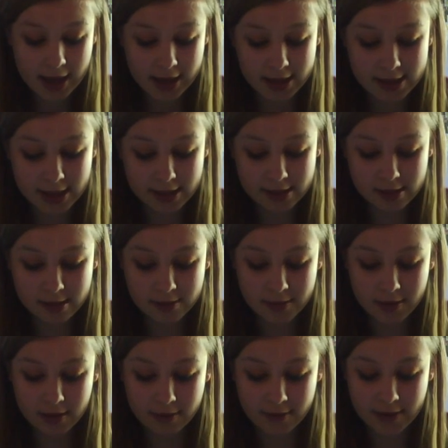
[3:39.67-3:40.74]
He tells
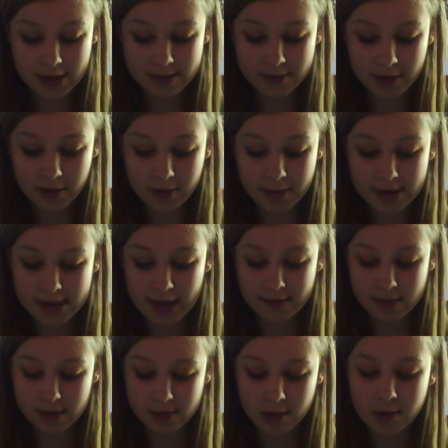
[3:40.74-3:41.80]
them that Facebook comments
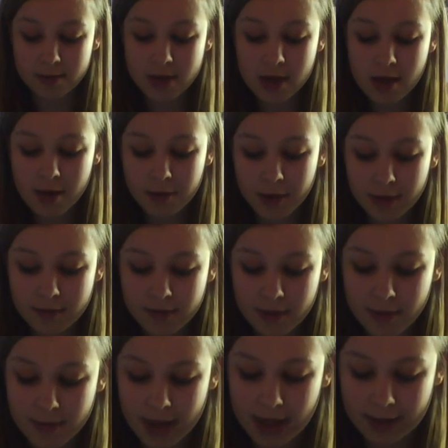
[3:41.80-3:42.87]
haven't stopped, one of
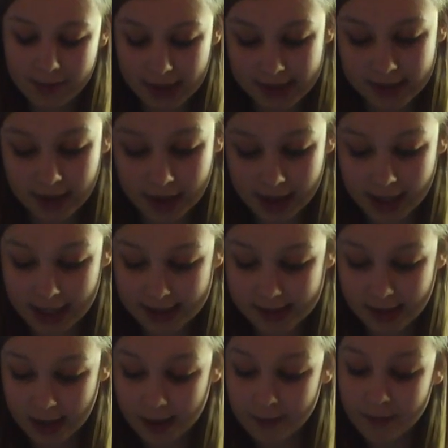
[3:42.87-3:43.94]
them being better luck
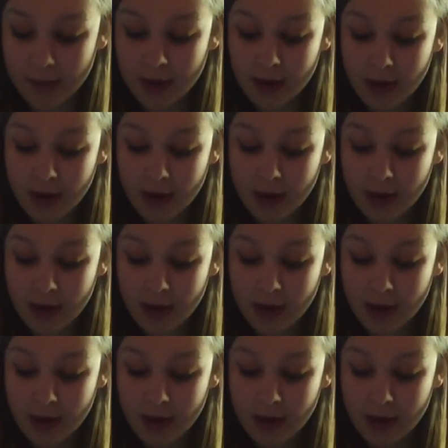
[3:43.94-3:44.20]
next time.